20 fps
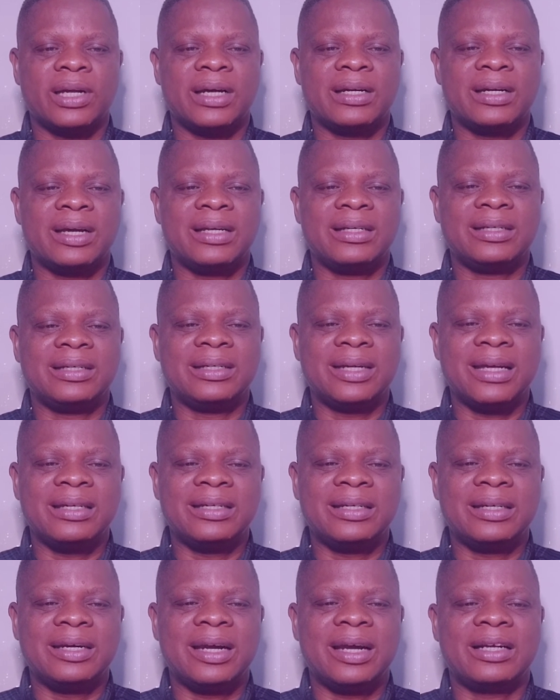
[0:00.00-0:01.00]
under
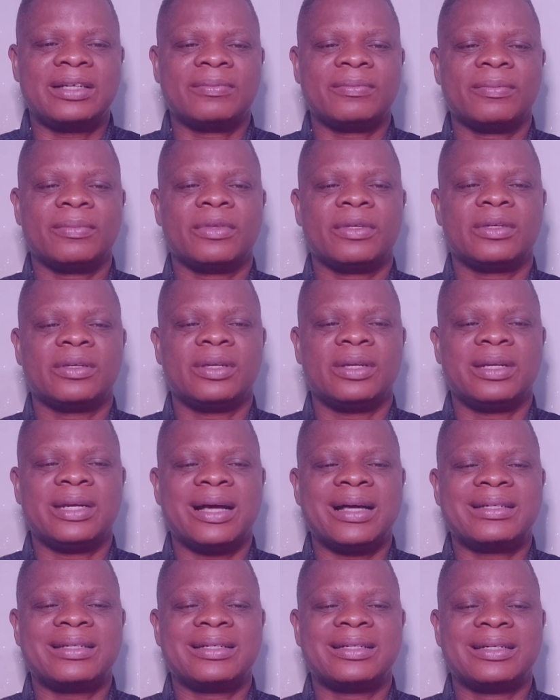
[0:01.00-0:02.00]
Nigerian
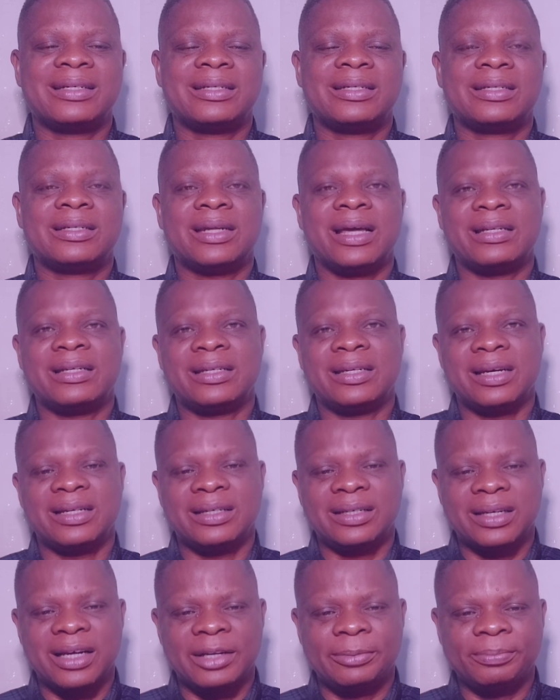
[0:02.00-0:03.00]
leaders since
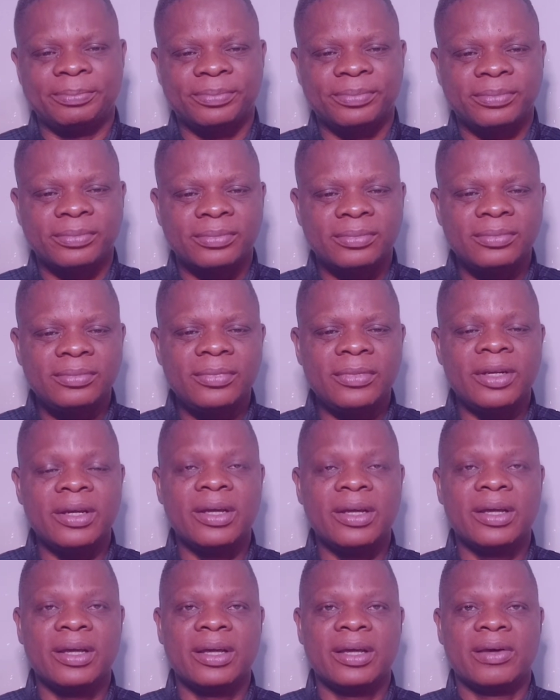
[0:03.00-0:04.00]
1999.
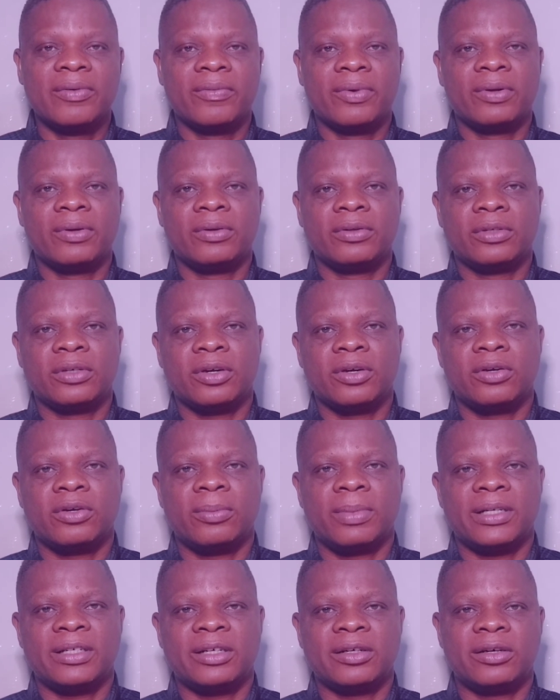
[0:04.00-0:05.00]
When
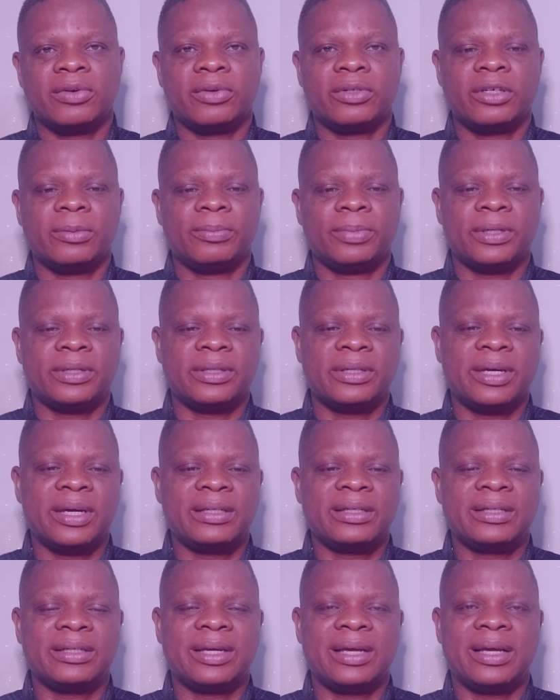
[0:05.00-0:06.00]
Olusegun Obasanjo was the
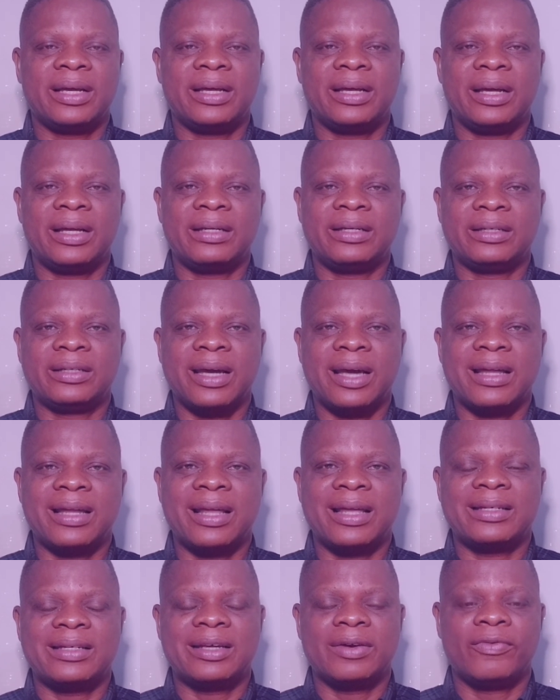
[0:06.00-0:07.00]
president, the strike
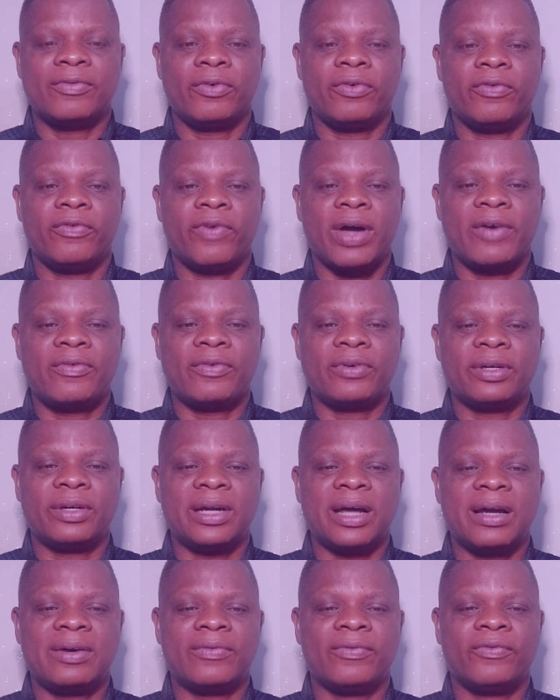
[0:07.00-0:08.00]
lasted for
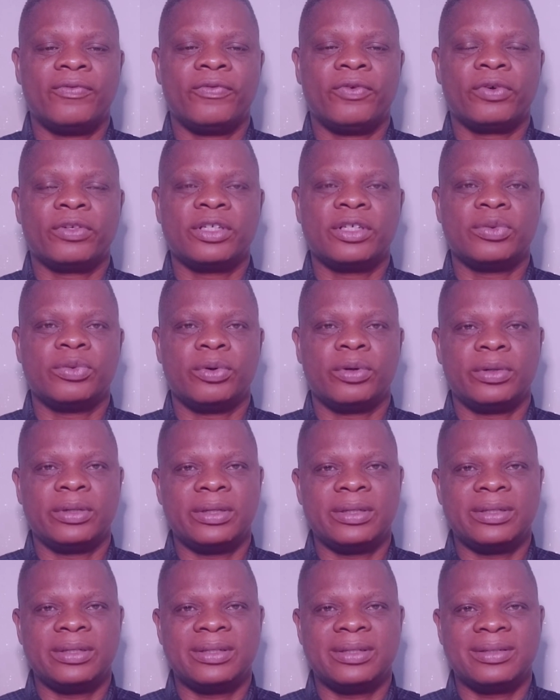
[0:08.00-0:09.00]
541
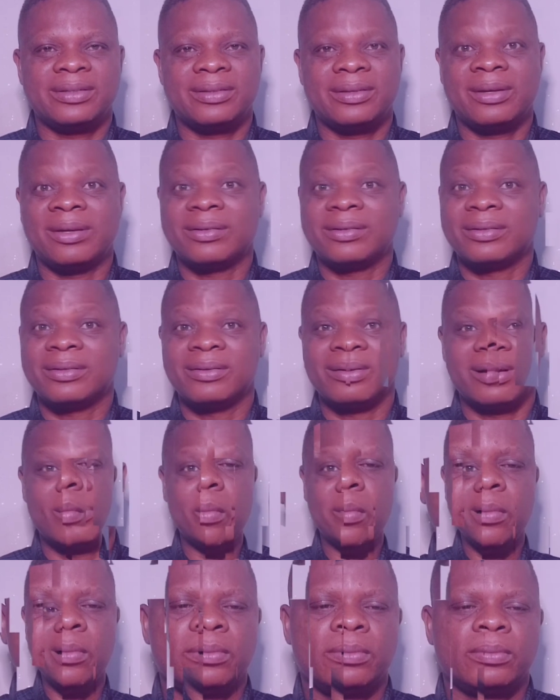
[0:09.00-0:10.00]
days,
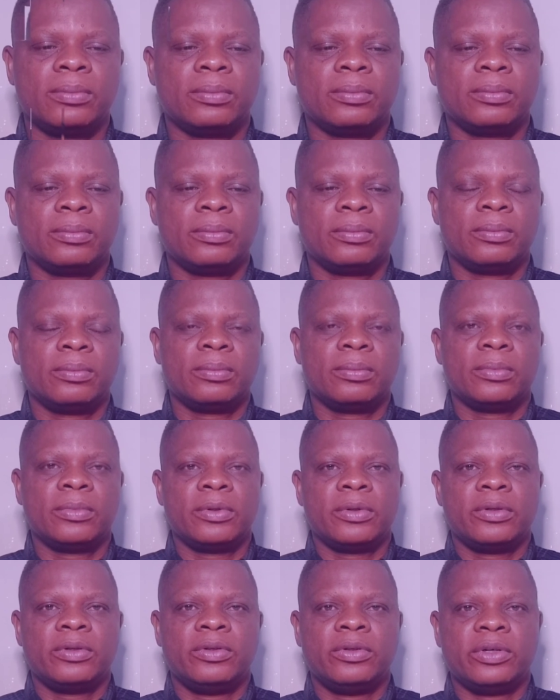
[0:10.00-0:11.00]
more than a year.
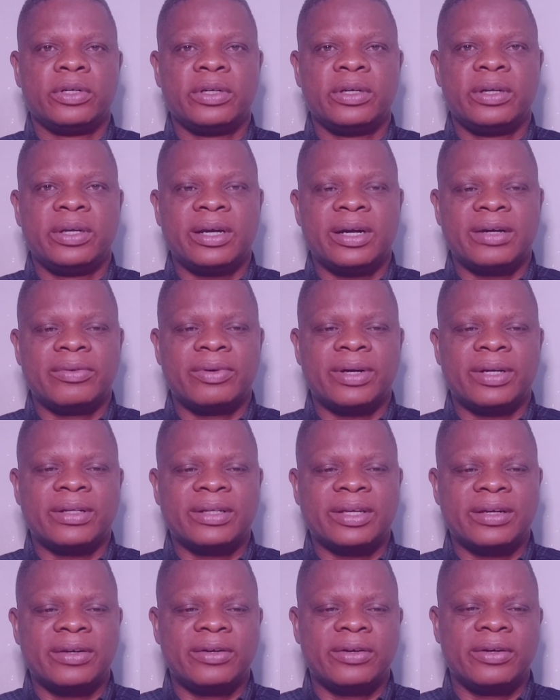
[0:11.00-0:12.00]
During Yar'Adua
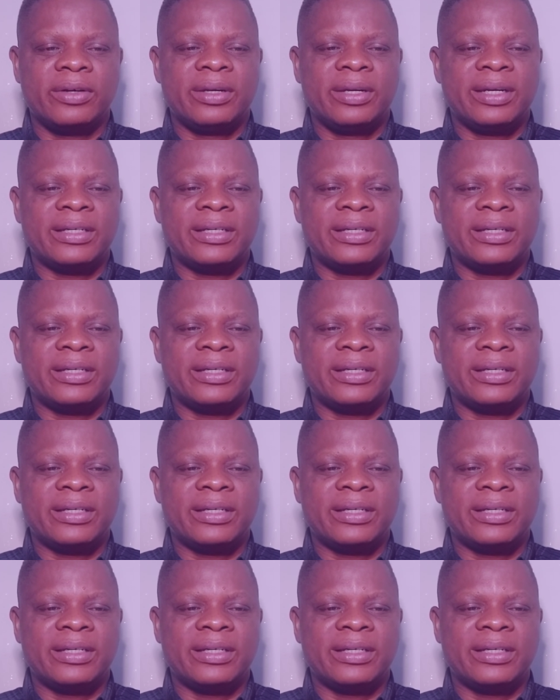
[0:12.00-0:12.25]
tenure, it